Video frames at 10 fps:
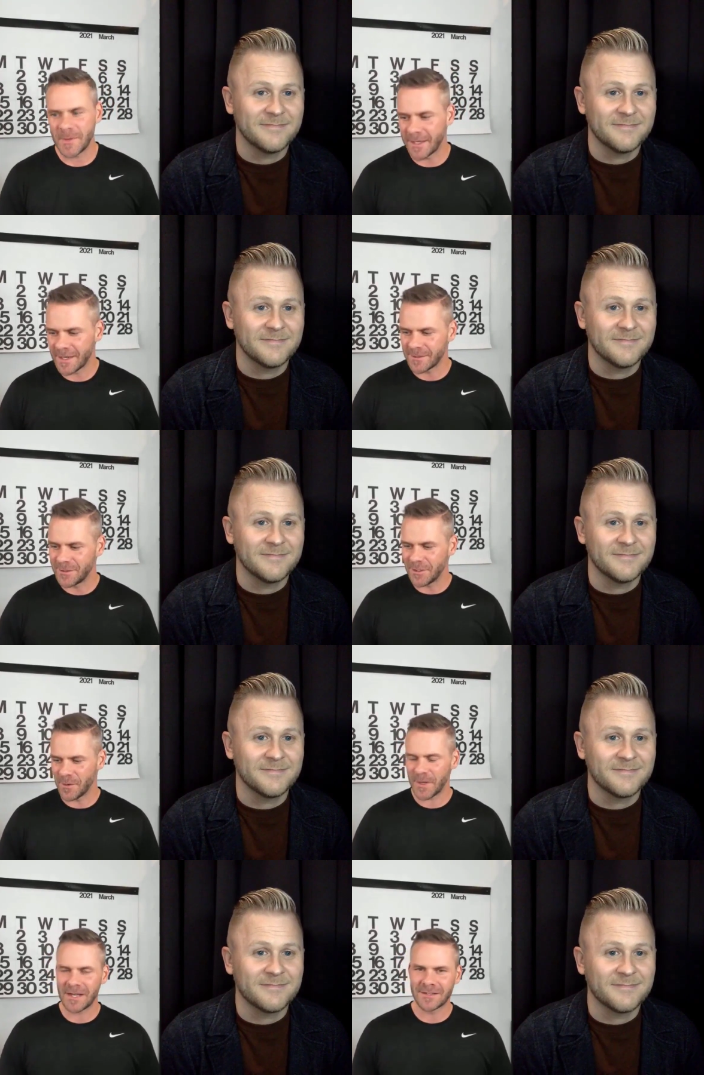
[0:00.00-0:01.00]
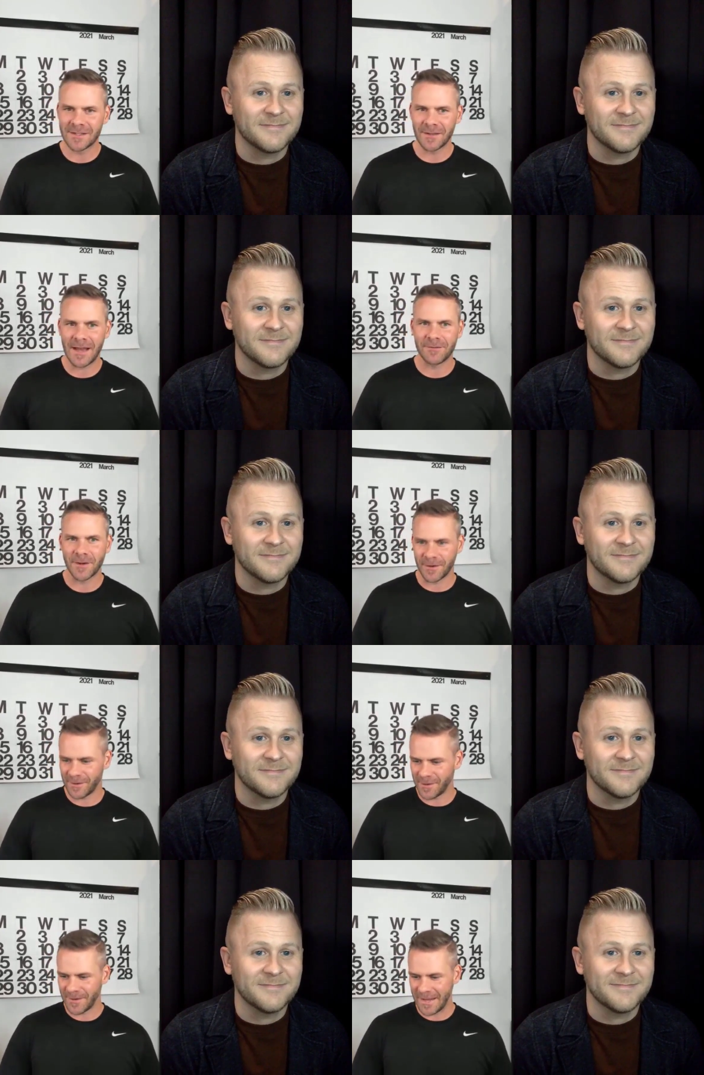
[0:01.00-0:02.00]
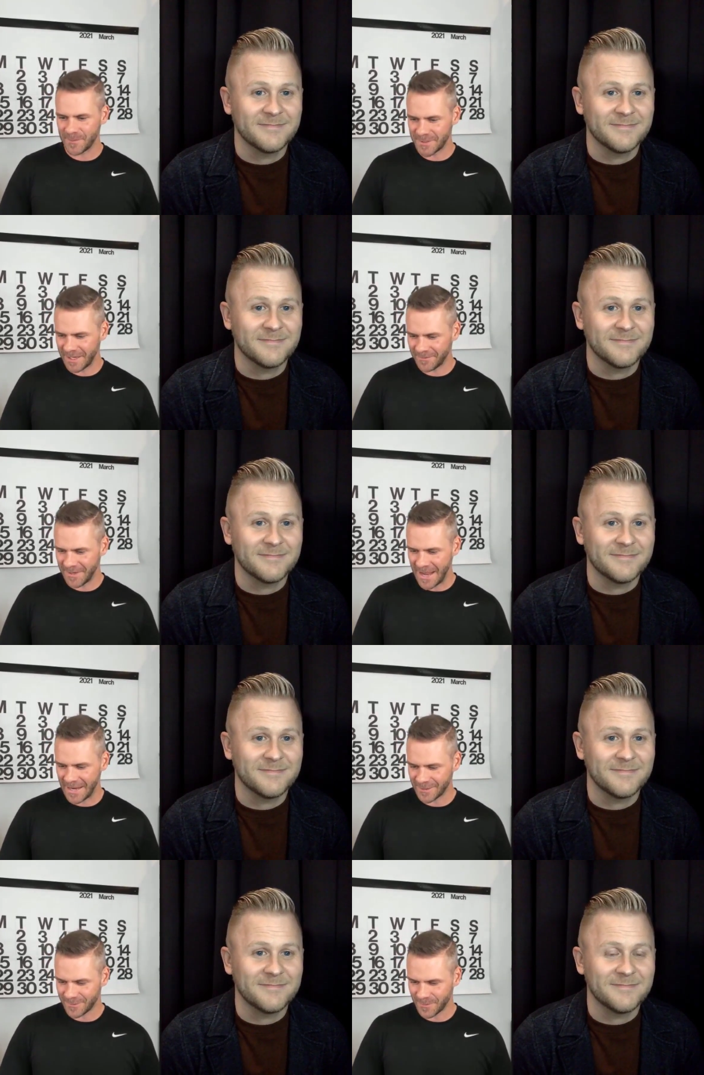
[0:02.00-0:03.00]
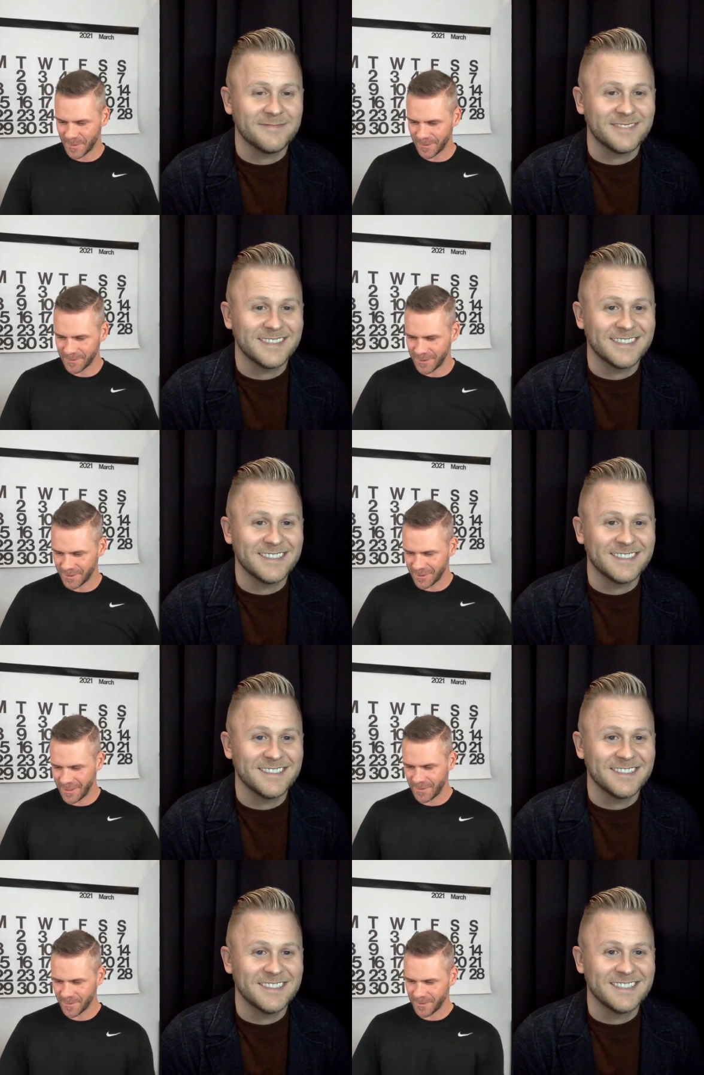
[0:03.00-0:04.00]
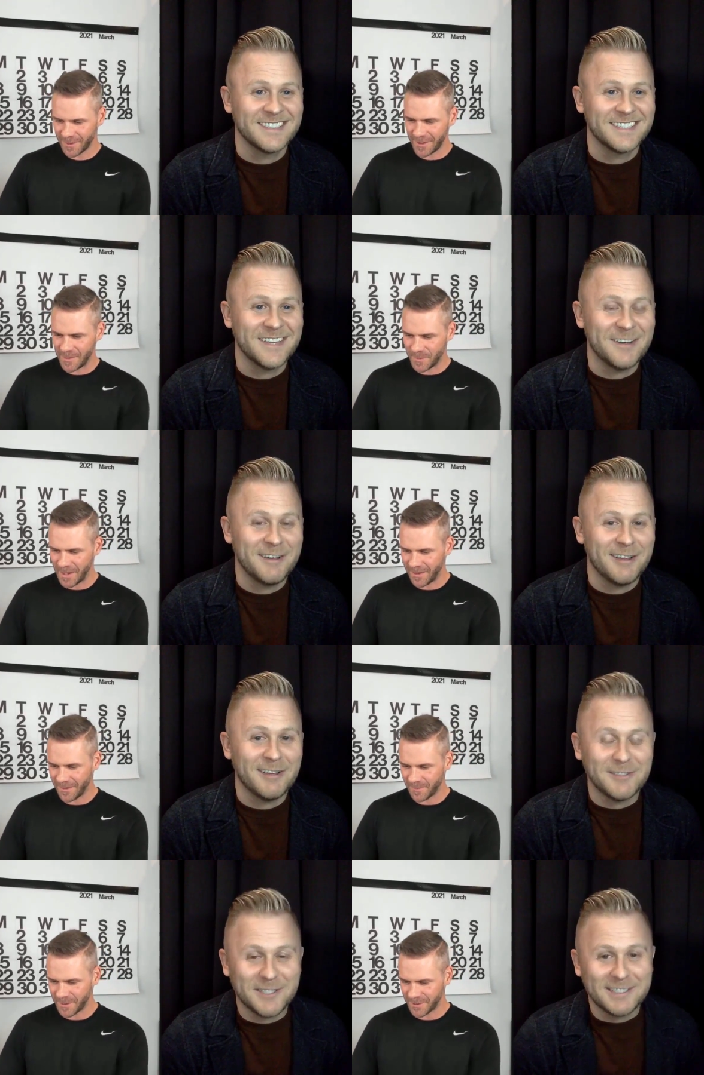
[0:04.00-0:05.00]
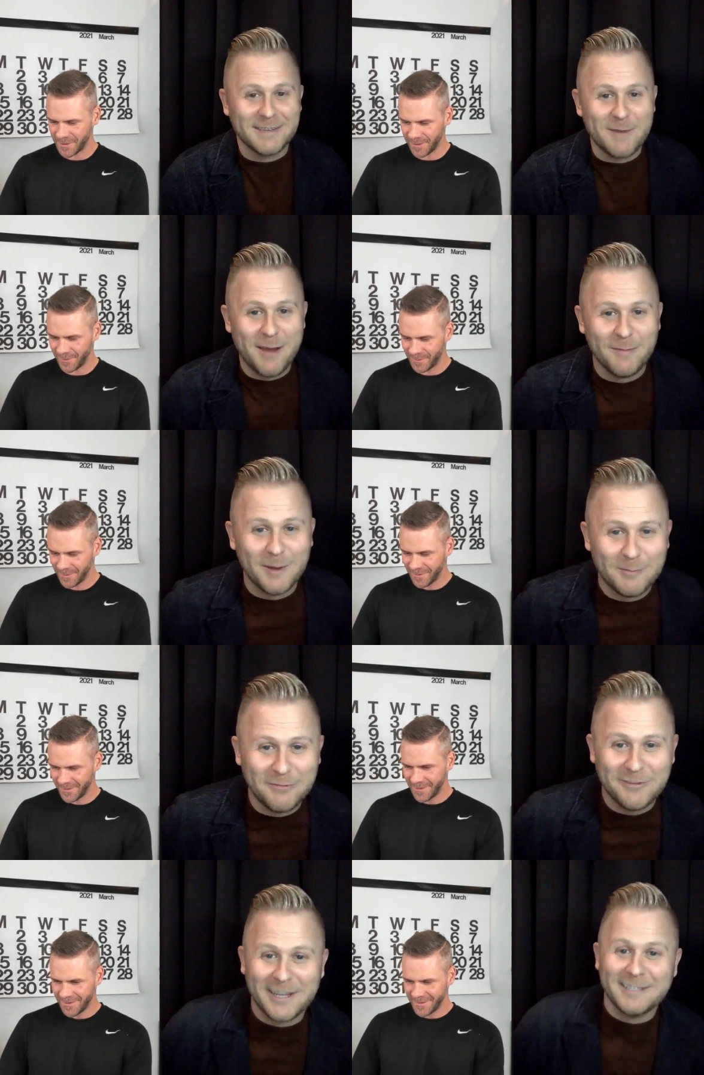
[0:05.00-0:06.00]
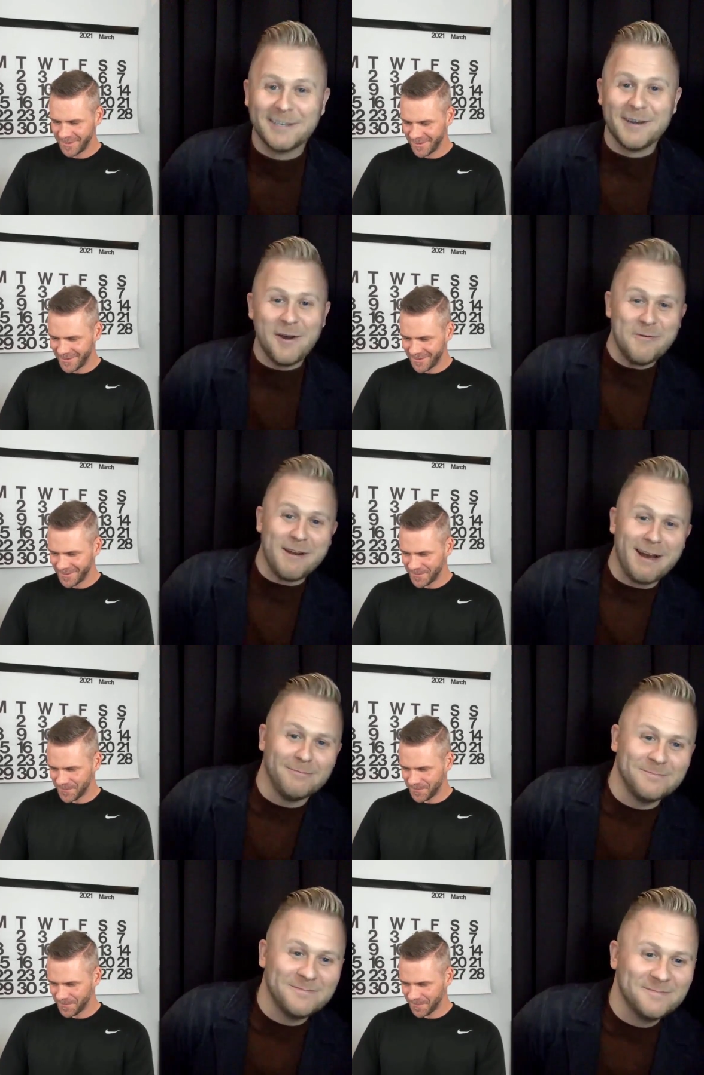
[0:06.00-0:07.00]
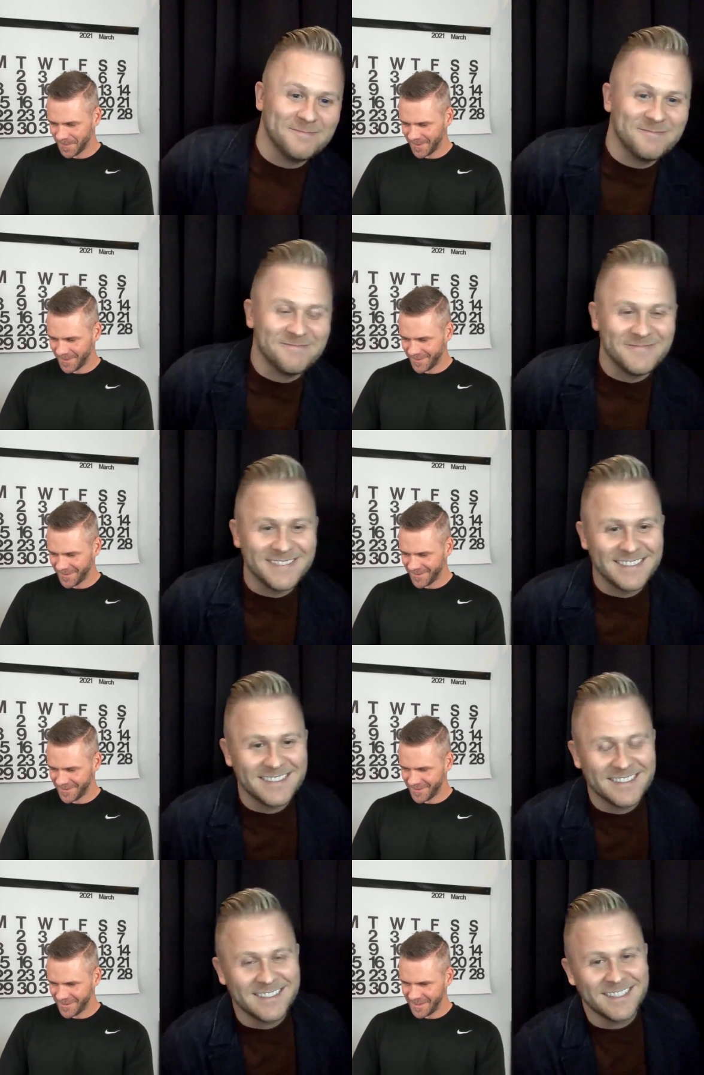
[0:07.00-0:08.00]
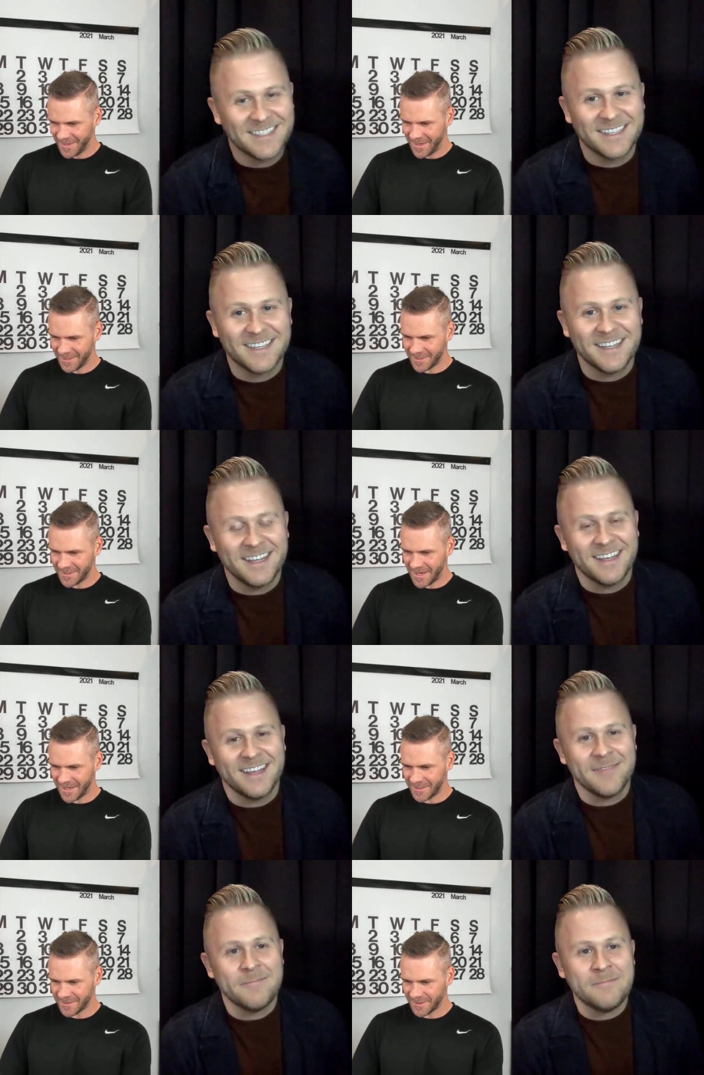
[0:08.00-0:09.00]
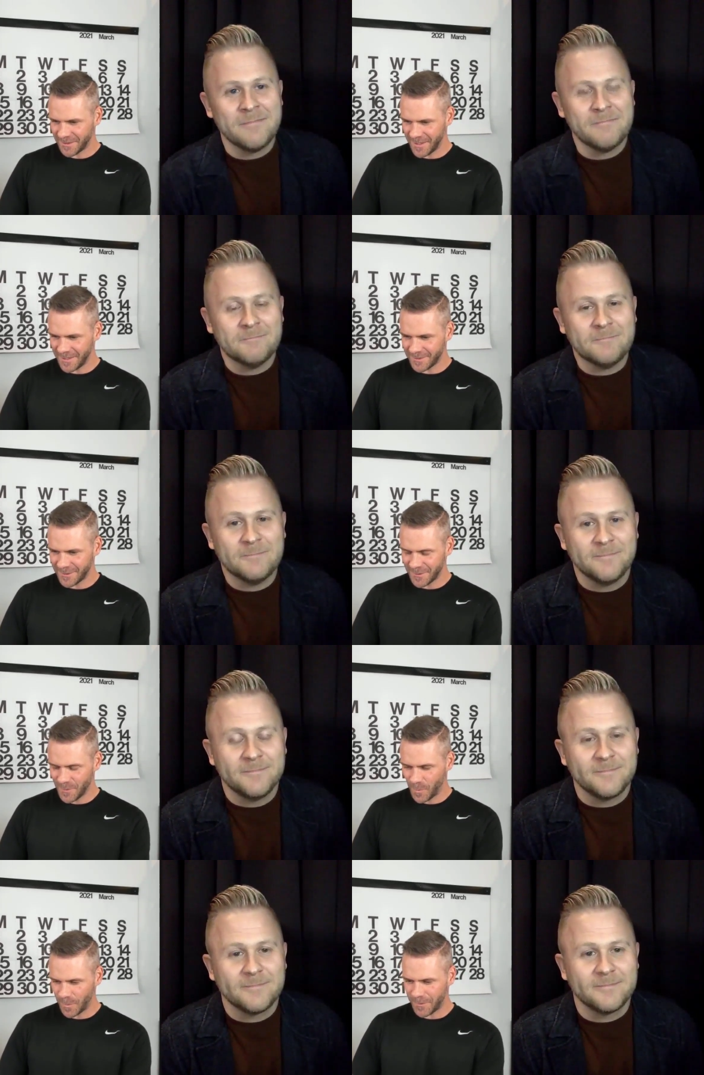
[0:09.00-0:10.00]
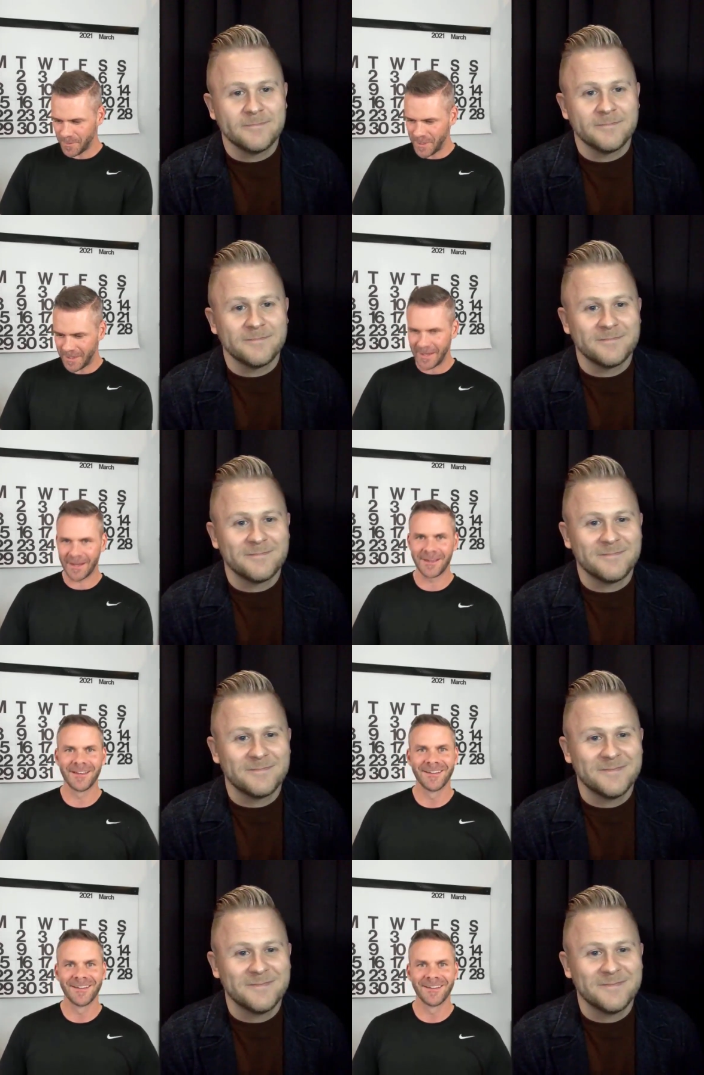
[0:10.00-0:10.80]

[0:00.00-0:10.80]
Speaker 1: because do you know what I still have your your name saved as from all those years ago? I'm gonna look it up right here. I'm, yeah, I'm,
Speaker 2: I'm afraid to know,
Speaker 1: Rob. It says Clint Orthopedic.